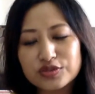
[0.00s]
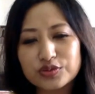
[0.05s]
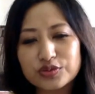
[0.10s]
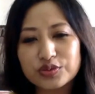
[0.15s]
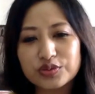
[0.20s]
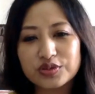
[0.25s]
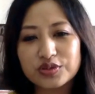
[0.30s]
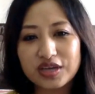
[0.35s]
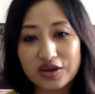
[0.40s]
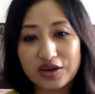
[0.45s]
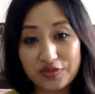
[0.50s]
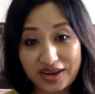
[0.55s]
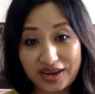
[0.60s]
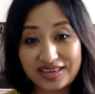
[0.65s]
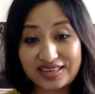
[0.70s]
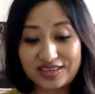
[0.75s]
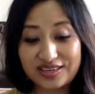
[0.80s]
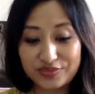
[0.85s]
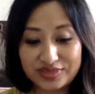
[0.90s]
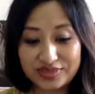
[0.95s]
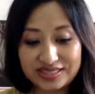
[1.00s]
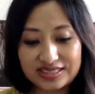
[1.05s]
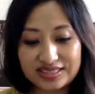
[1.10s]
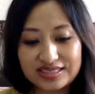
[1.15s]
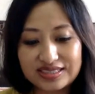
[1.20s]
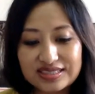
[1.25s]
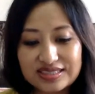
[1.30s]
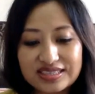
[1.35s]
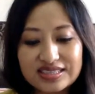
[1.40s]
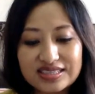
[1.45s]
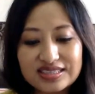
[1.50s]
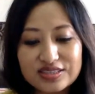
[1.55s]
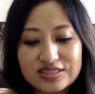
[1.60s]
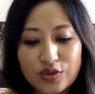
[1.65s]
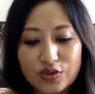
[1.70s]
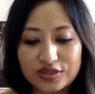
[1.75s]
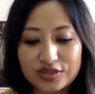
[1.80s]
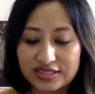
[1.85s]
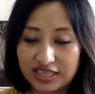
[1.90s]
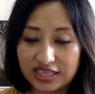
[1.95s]
to correct the resistance
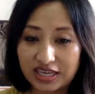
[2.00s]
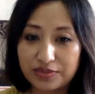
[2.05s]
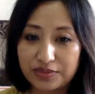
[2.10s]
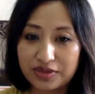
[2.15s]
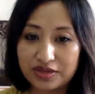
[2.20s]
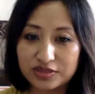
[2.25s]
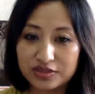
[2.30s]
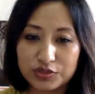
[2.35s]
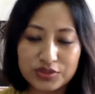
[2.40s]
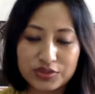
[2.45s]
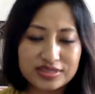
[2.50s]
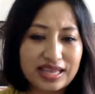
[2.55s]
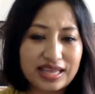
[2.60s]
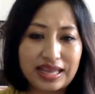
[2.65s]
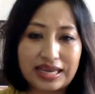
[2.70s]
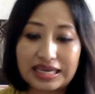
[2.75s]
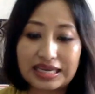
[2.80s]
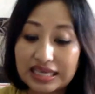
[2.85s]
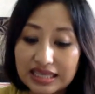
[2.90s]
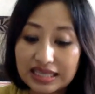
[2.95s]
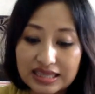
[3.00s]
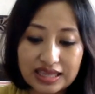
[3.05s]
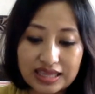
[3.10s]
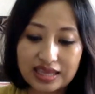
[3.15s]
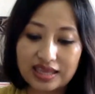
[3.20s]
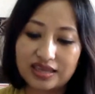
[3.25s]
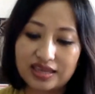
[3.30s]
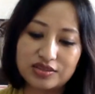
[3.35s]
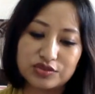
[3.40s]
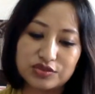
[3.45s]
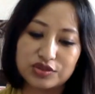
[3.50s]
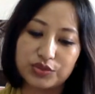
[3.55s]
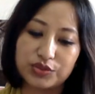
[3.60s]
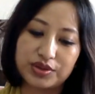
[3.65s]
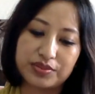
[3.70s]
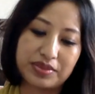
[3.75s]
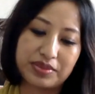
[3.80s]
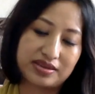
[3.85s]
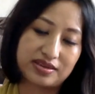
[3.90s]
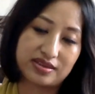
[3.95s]
or stigma towards anything to do
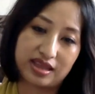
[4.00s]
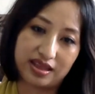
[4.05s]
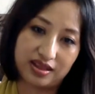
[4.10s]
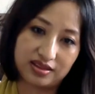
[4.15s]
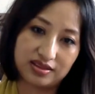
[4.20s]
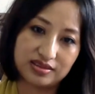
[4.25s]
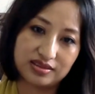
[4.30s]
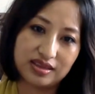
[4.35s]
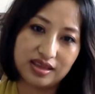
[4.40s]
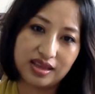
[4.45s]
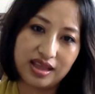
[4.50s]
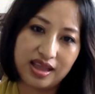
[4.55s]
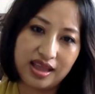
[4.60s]
with mental health,